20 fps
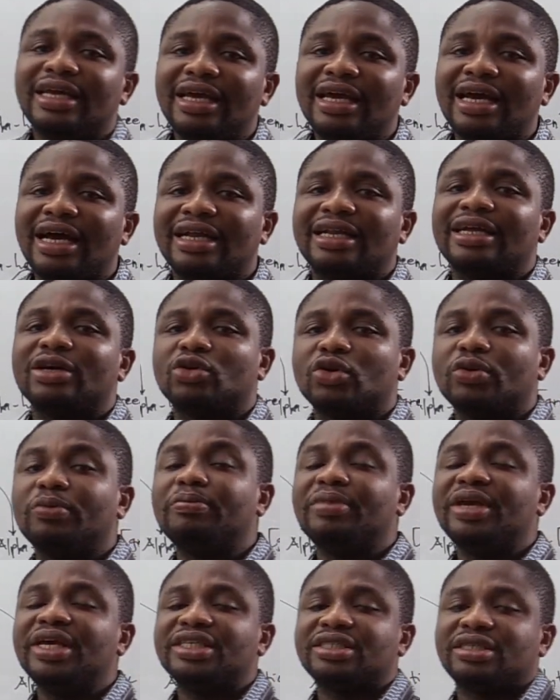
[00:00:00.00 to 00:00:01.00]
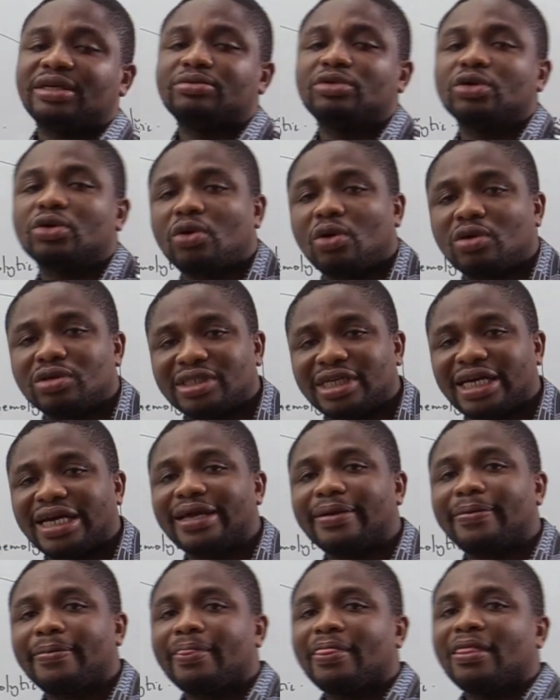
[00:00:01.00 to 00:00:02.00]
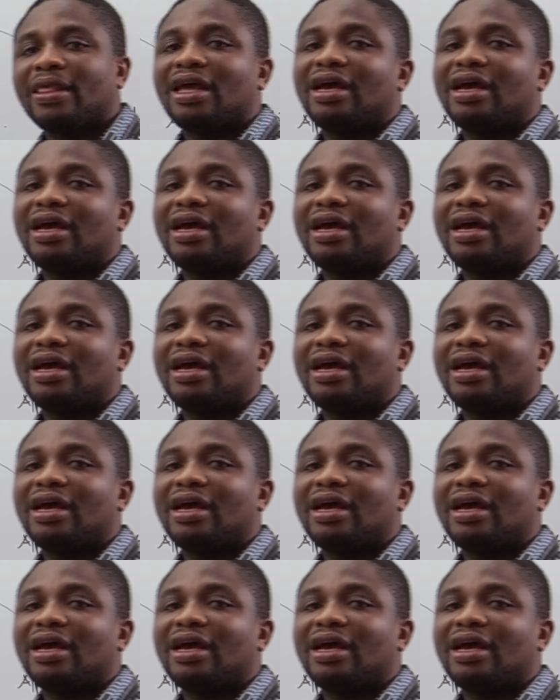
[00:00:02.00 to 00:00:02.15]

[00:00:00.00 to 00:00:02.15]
They are the group B streptococci.